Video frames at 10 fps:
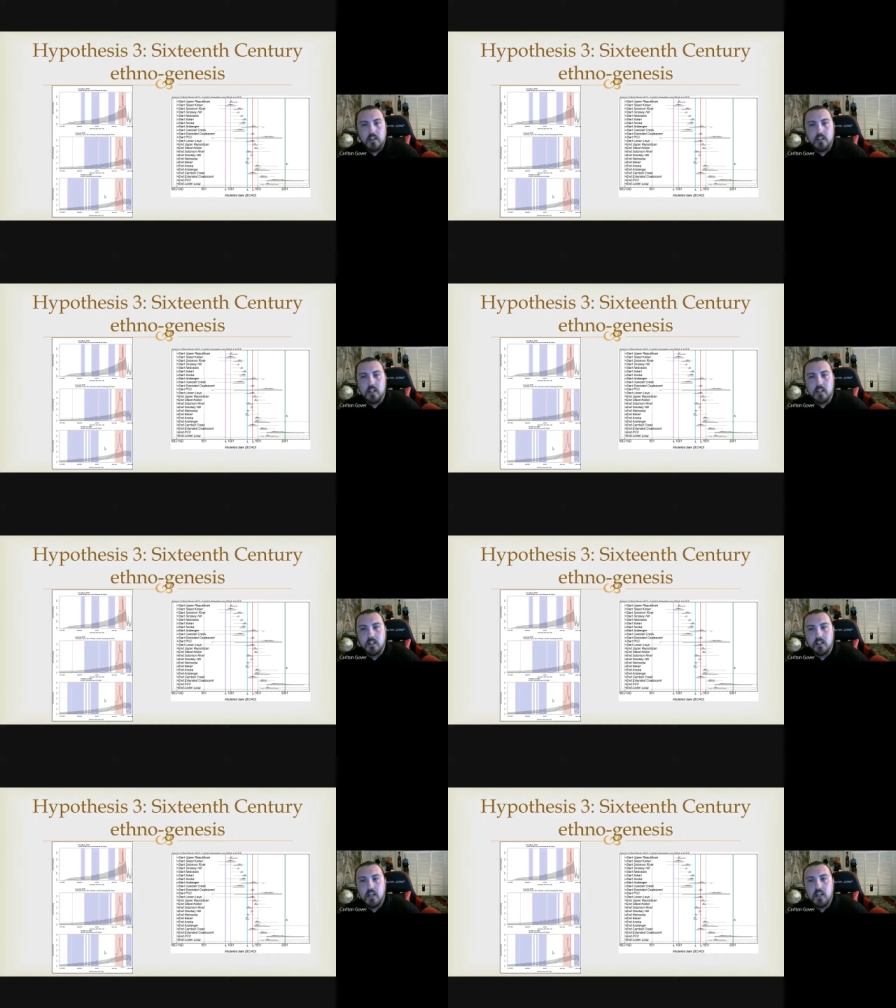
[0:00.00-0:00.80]
the
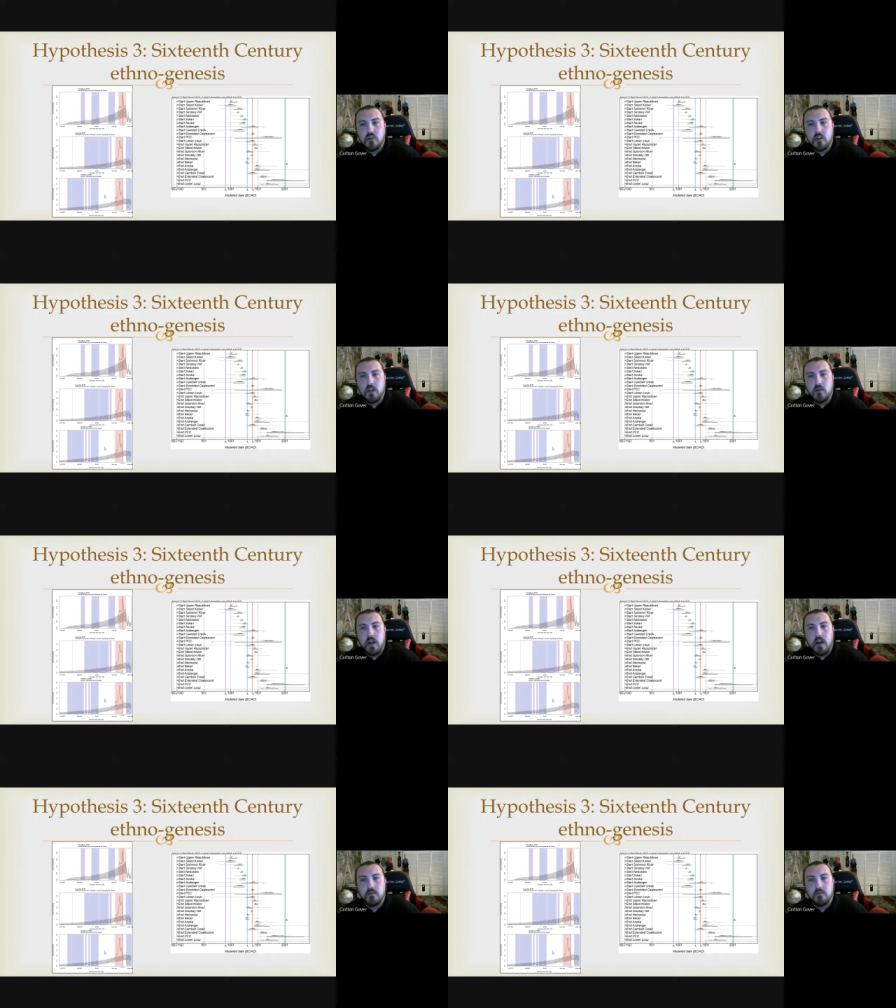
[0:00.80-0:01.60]
16th century that we
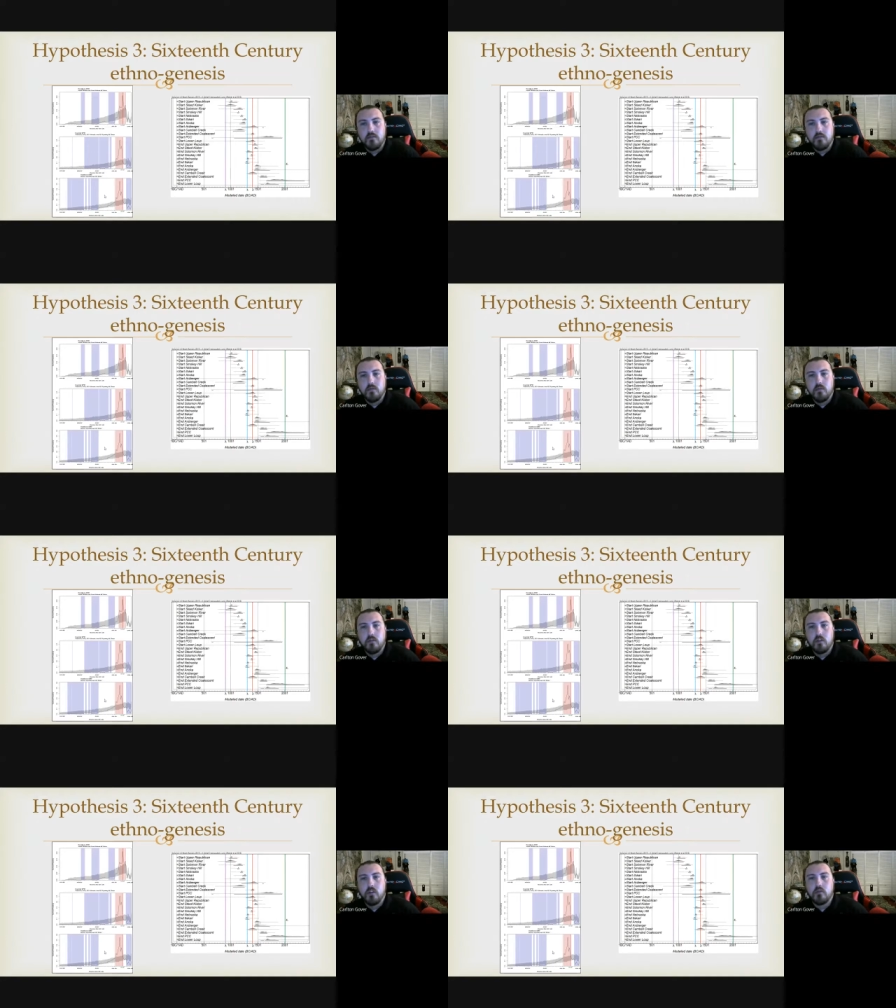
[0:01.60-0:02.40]
have
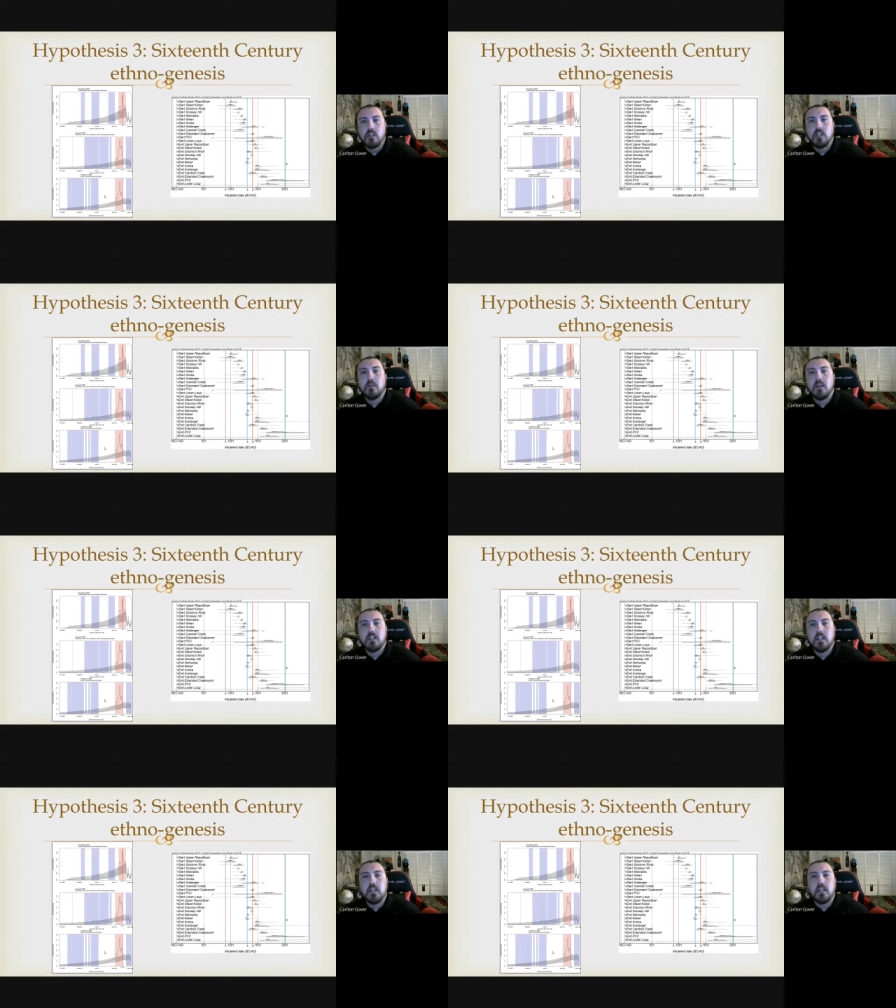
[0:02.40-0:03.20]
you know
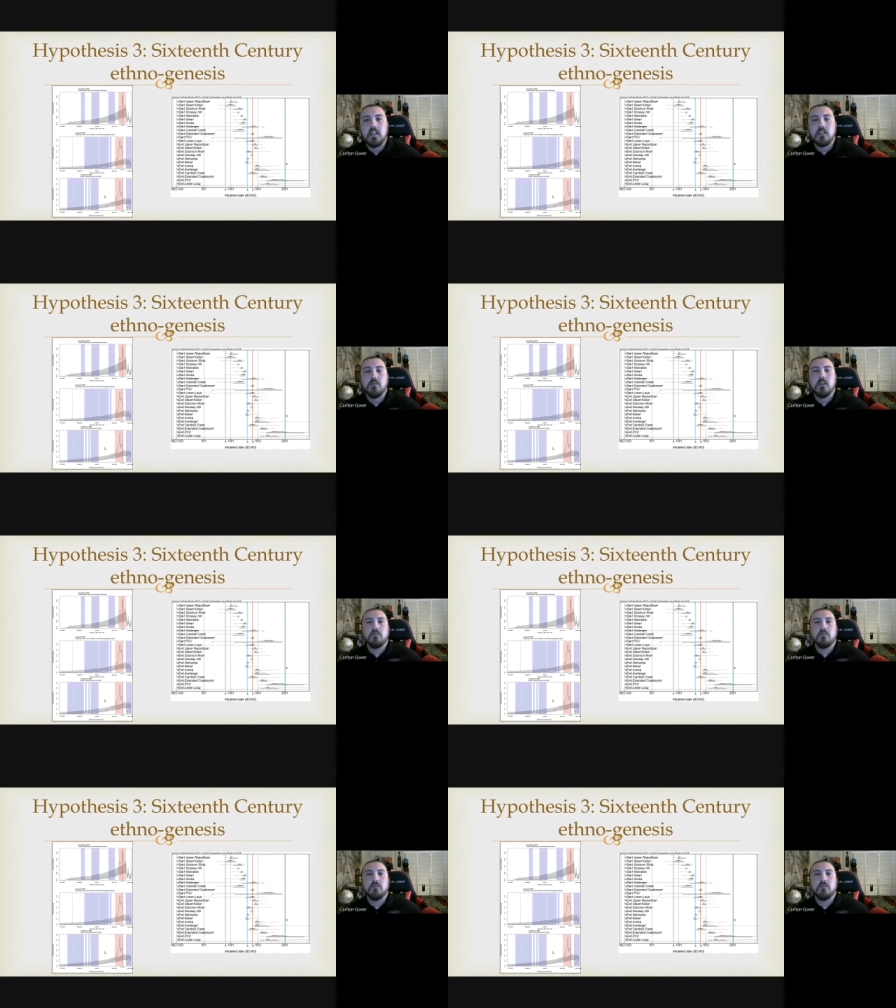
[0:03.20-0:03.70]
CPT is is